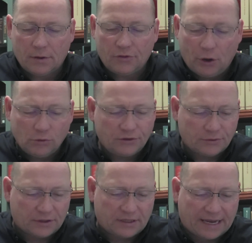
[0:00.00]
Those
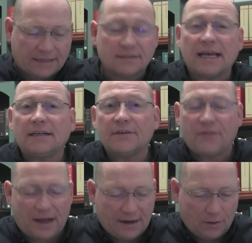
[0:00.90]
are the things that
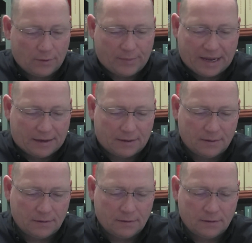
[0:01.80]
defile a man.
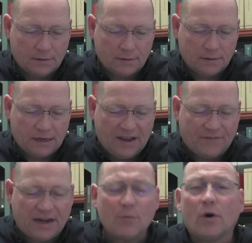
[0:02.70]

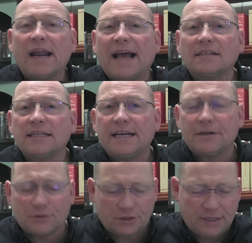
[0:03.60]
If anyone has
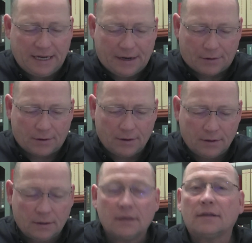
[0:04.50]
ears to hear,
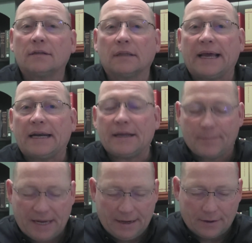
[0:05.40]
let
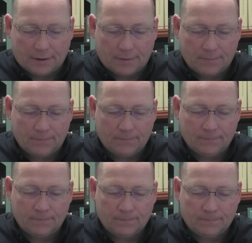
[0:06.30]
him hear."
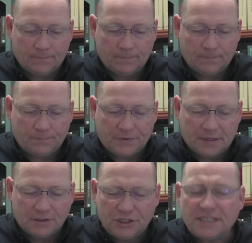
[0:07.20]

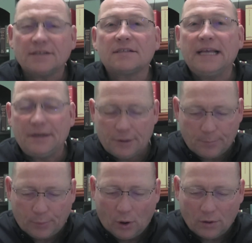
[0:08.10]
Jesus then
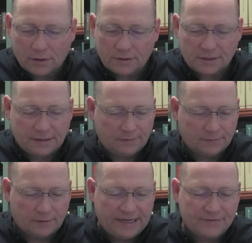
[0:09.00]
departs
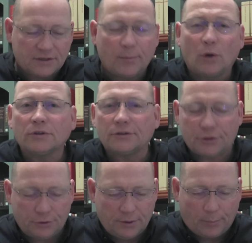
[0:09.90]
and leaves the
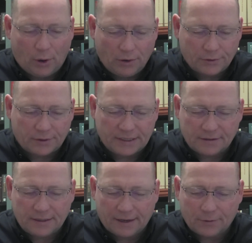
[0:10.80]
multitude to ponder
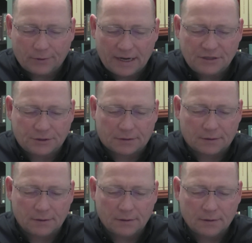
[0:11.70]
his declaration.